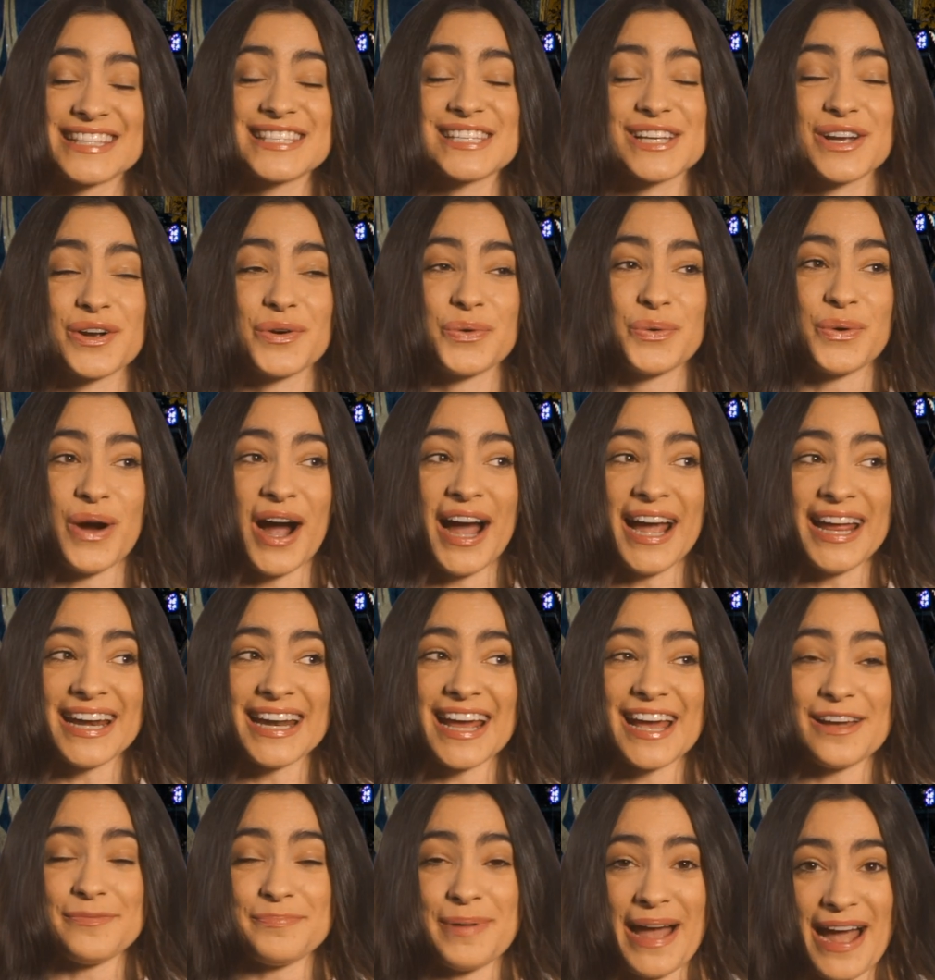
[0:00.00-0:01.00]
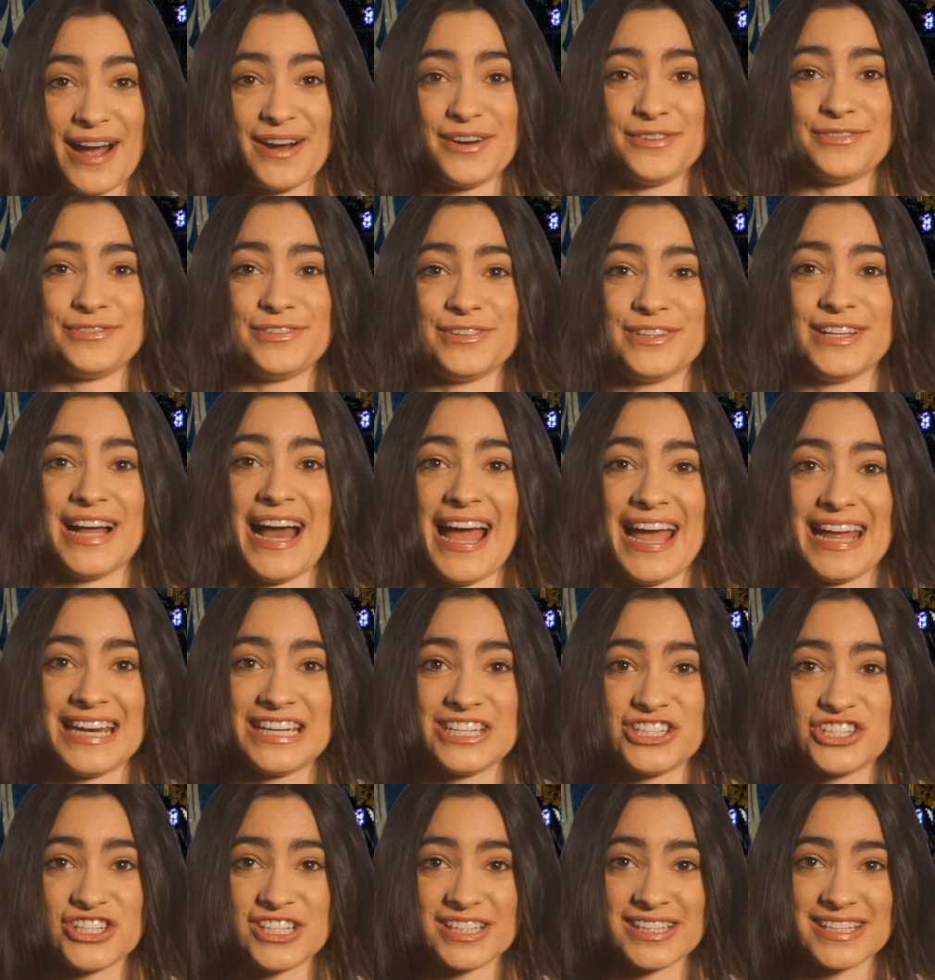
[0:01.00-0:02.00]
quite a powerful
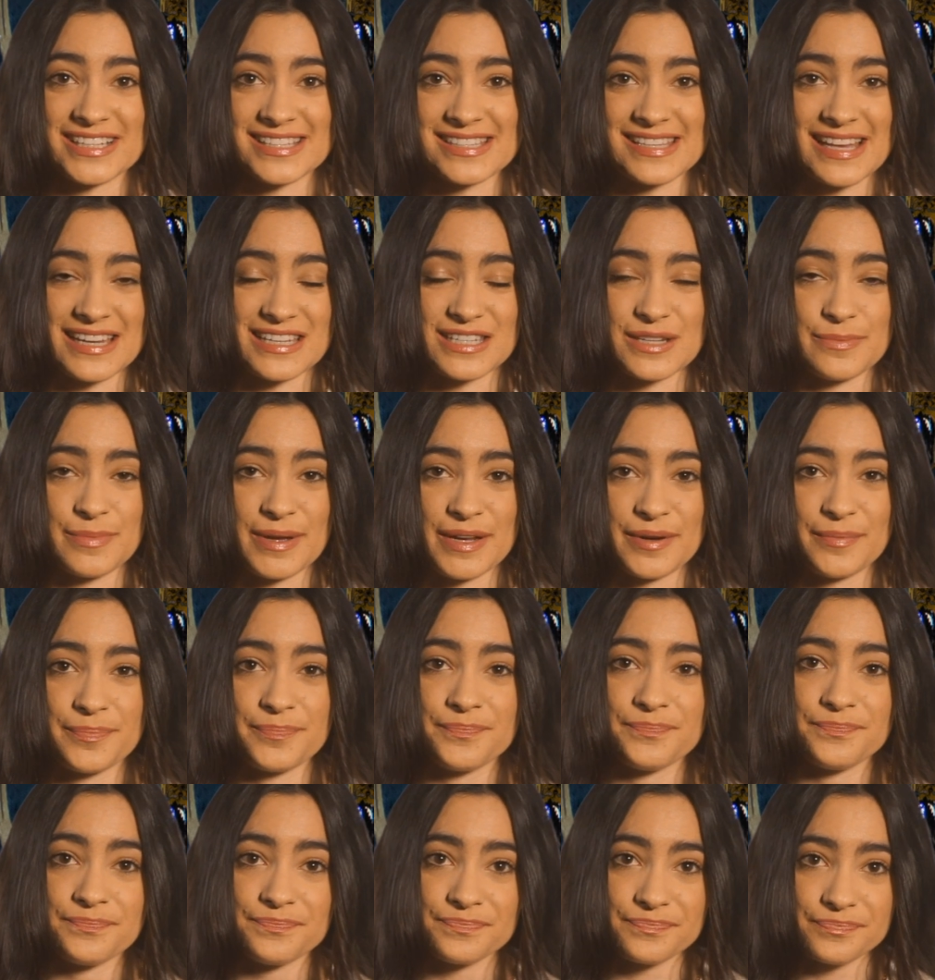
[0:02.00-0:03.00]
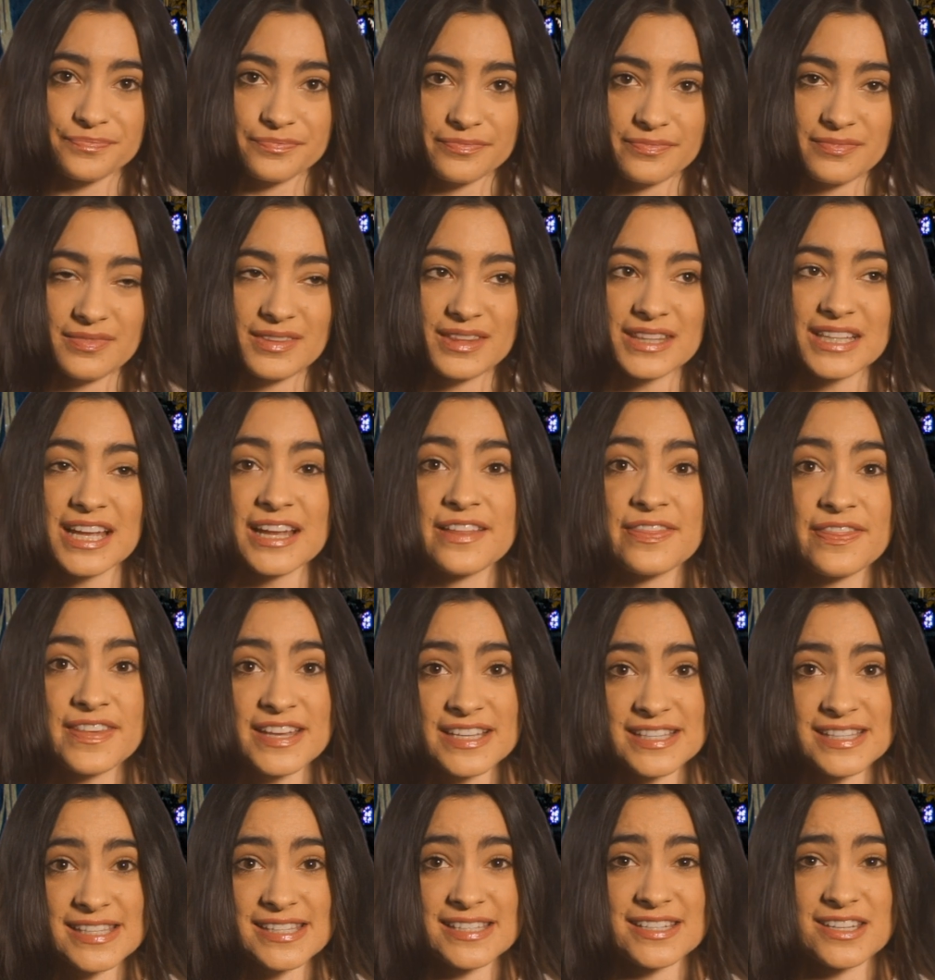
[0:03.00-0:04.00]
and chilling sentiment.
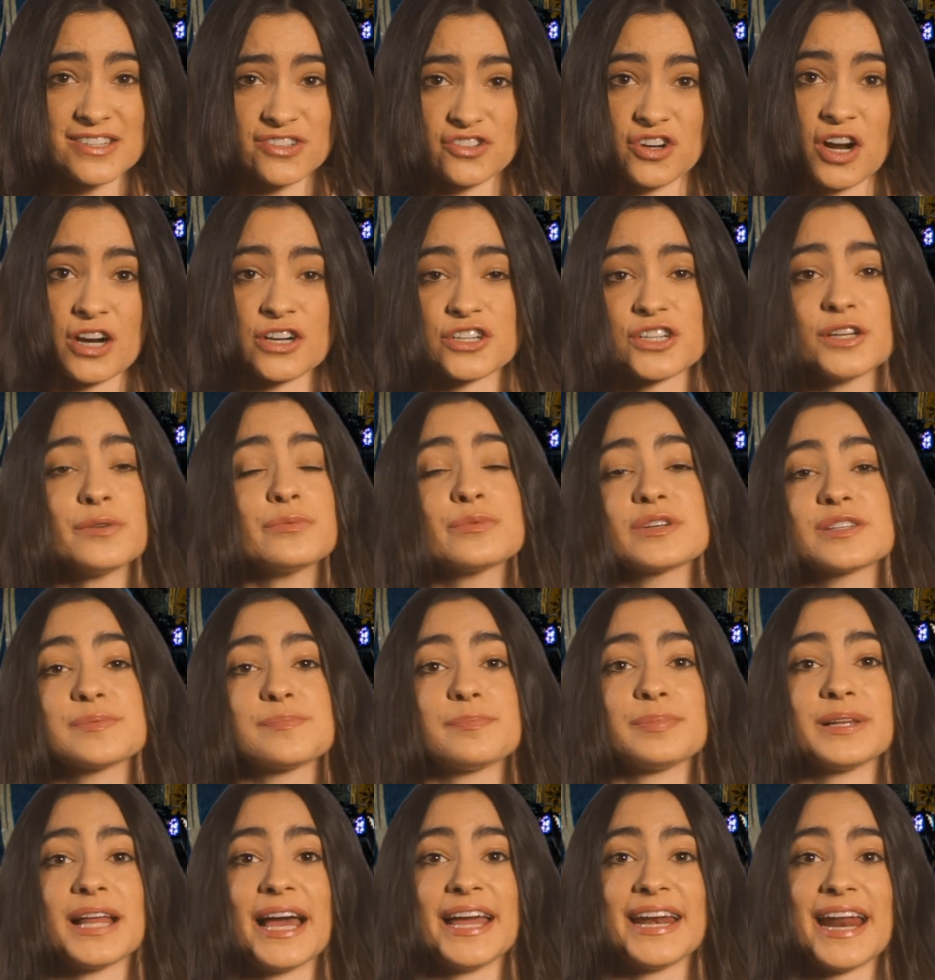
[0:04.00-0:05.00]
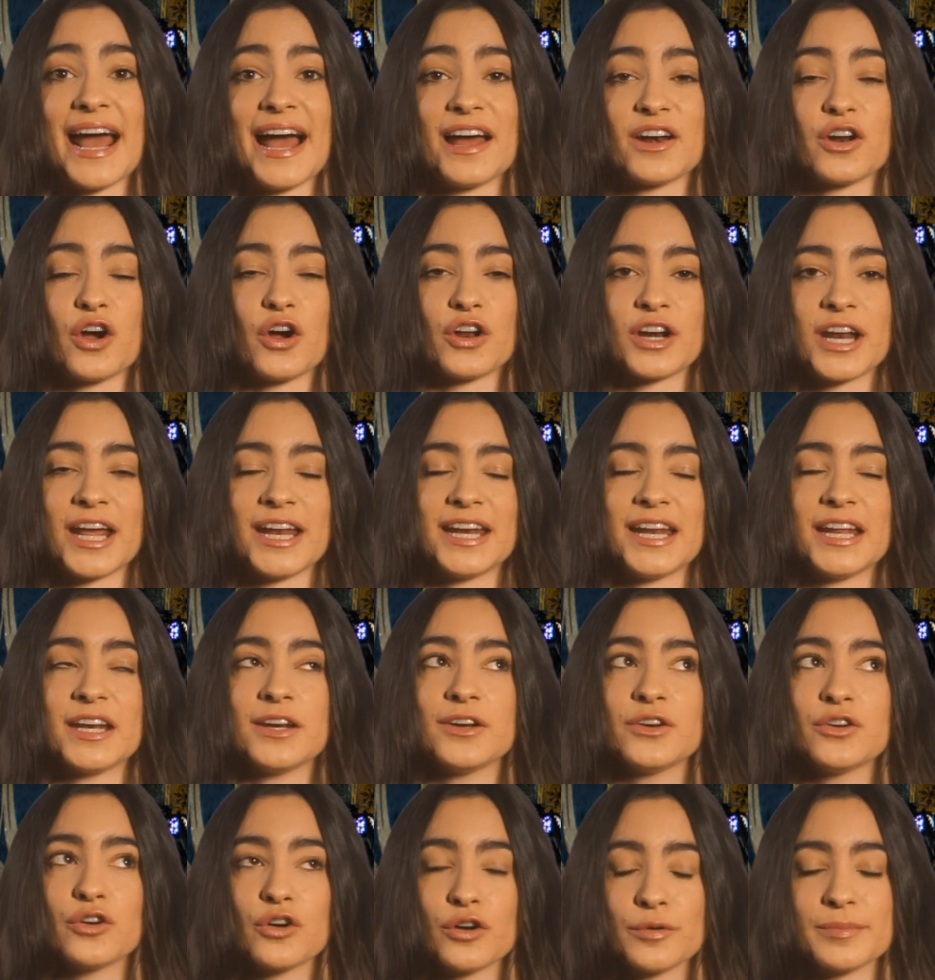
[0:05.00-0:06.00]
This destruction was played out on an
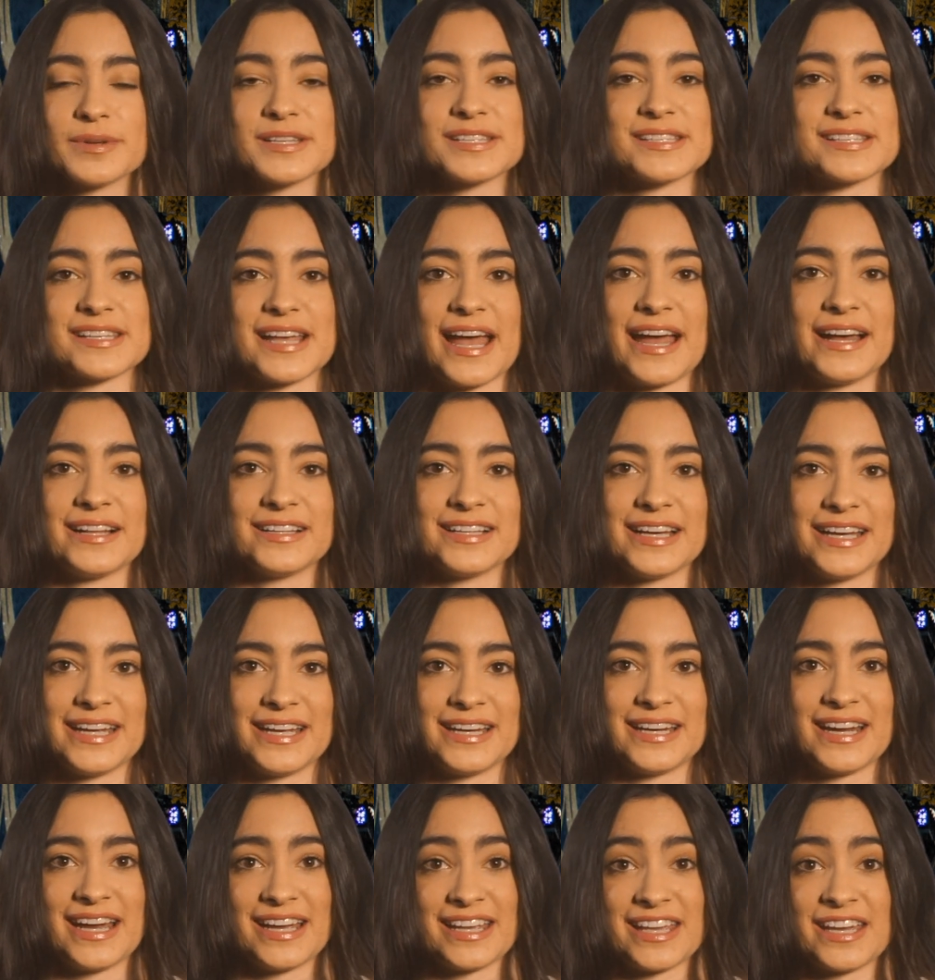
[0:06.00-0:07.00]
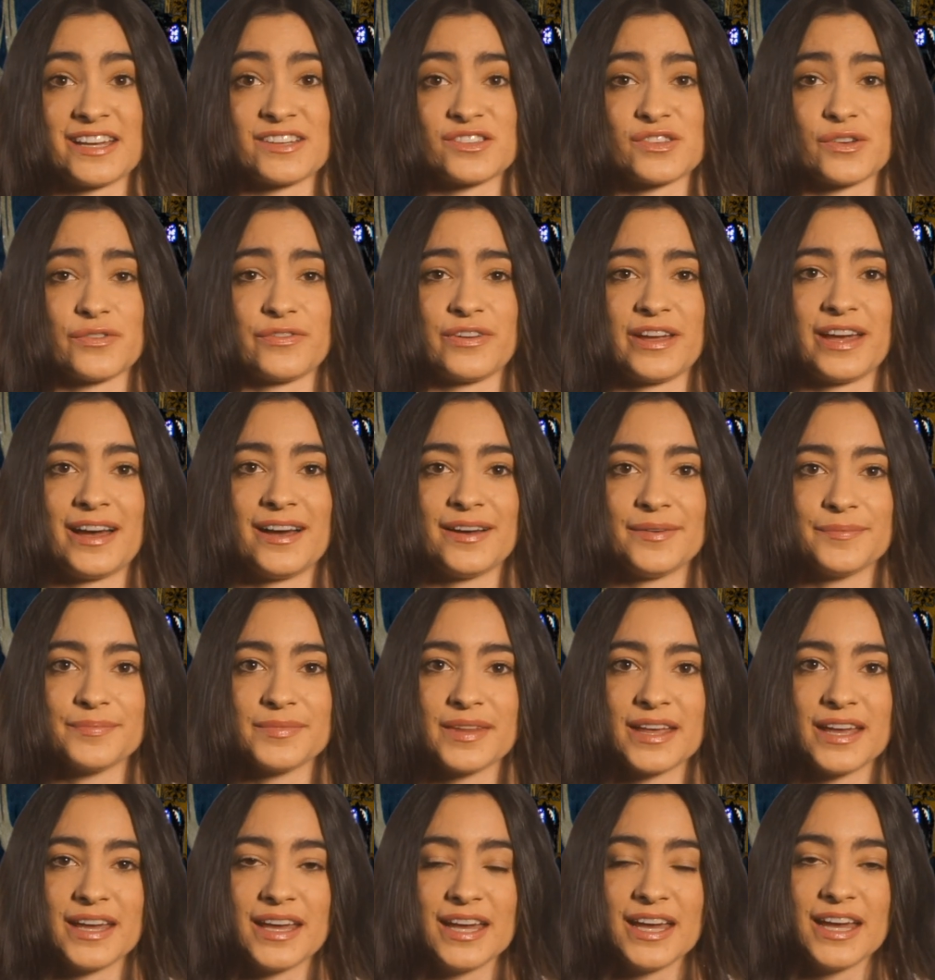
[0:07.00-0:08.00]
enormous scale in Hagia Sophia.
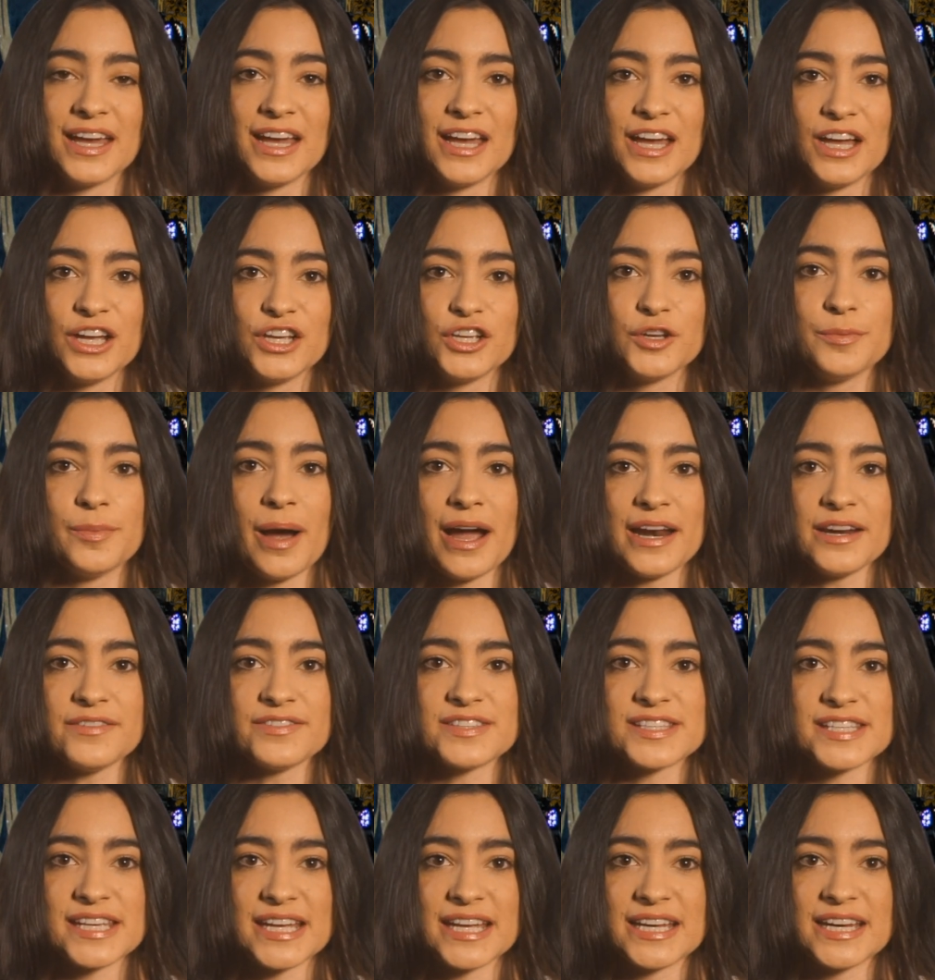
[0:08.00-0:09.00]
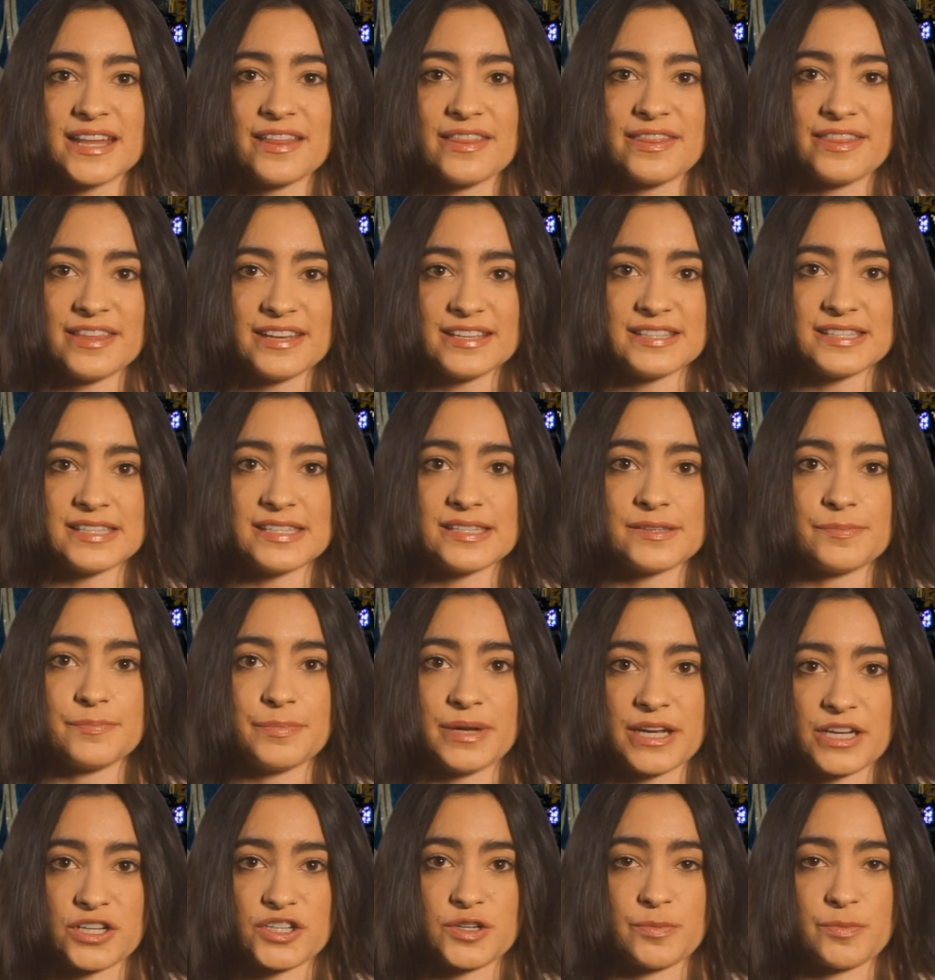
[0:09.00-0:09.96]
You might have seen this picture